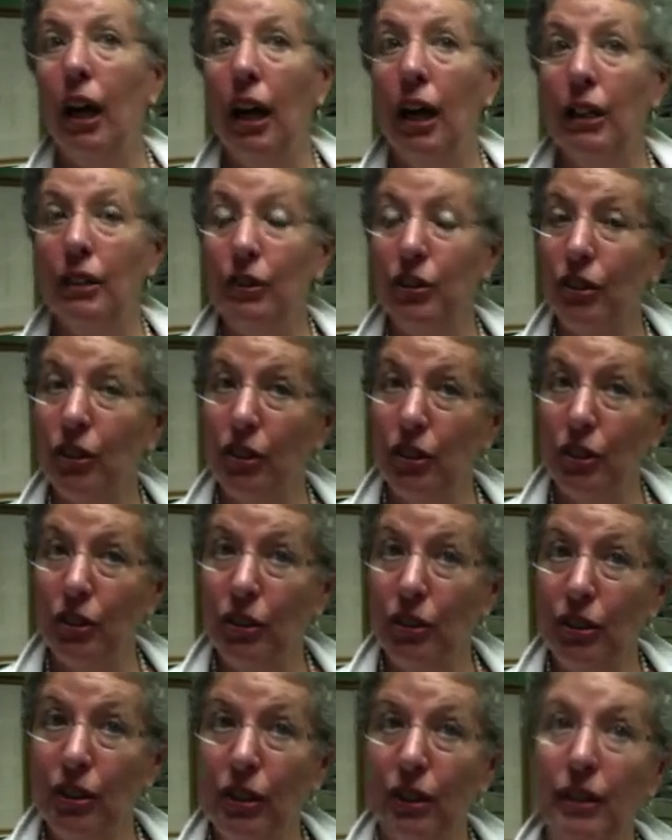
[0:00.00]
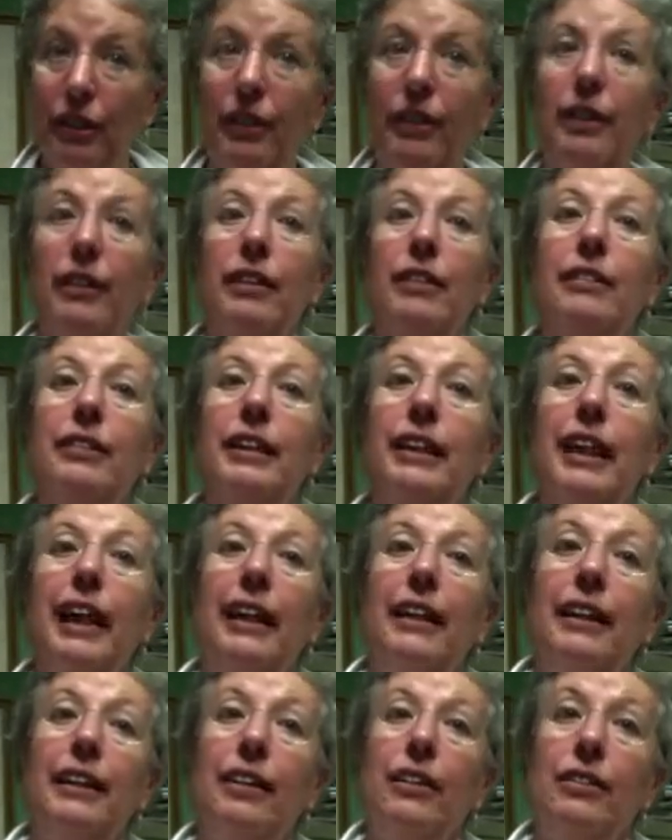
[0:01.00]
a solution to
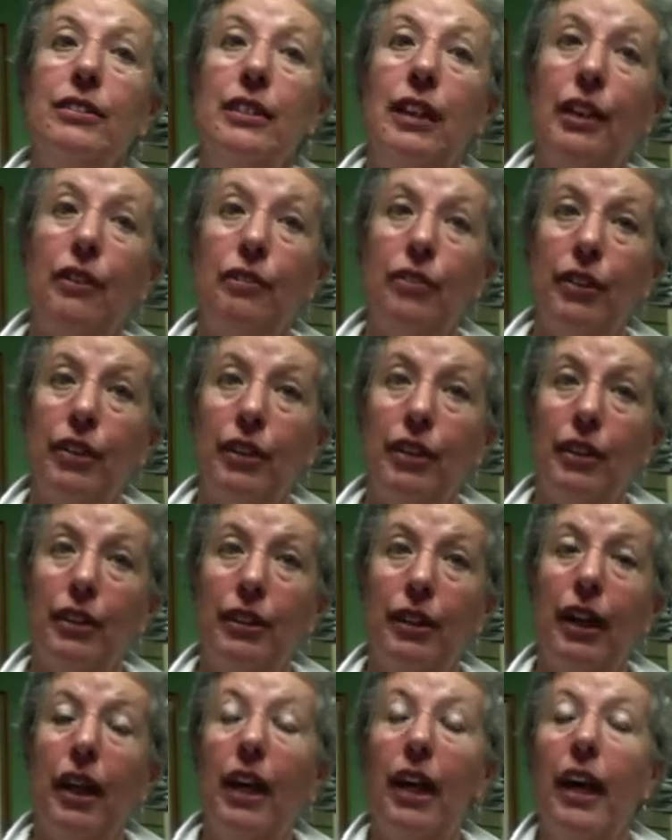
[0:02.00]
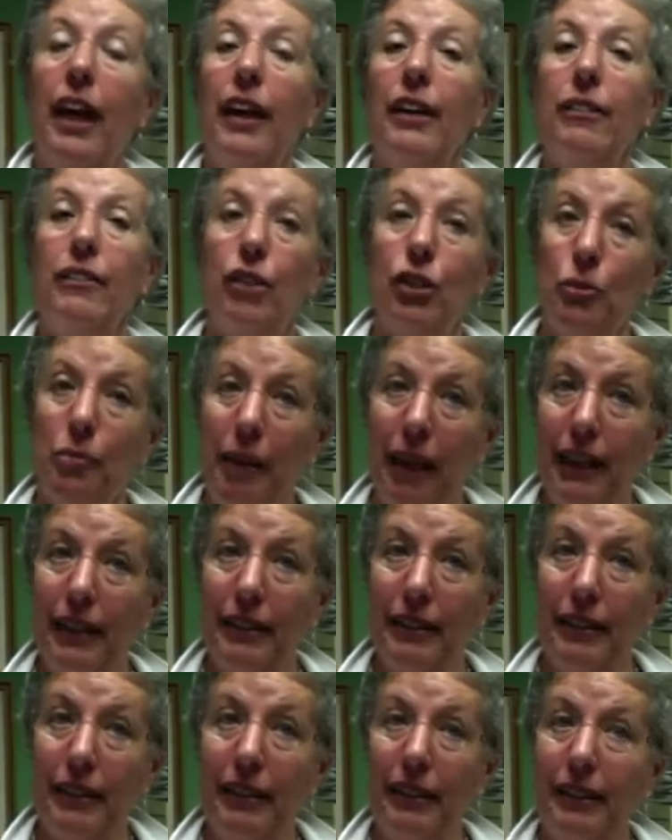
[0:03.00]
getting yourself heard and
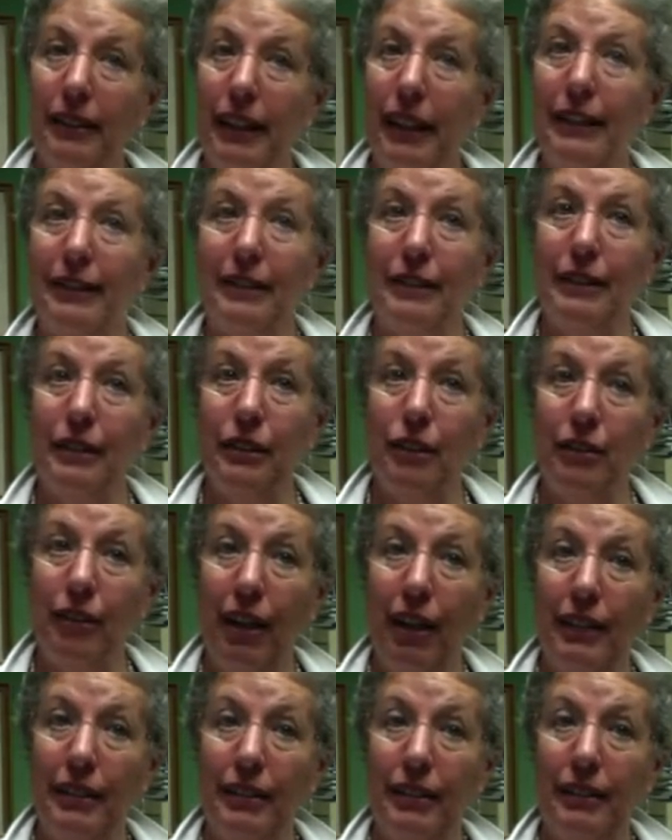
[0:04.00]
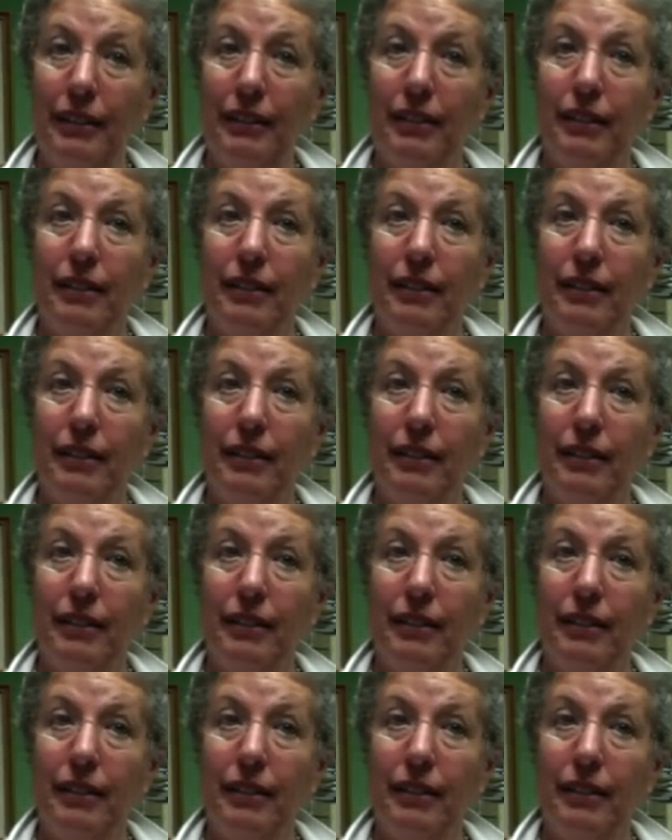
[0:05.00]
respected in that situation?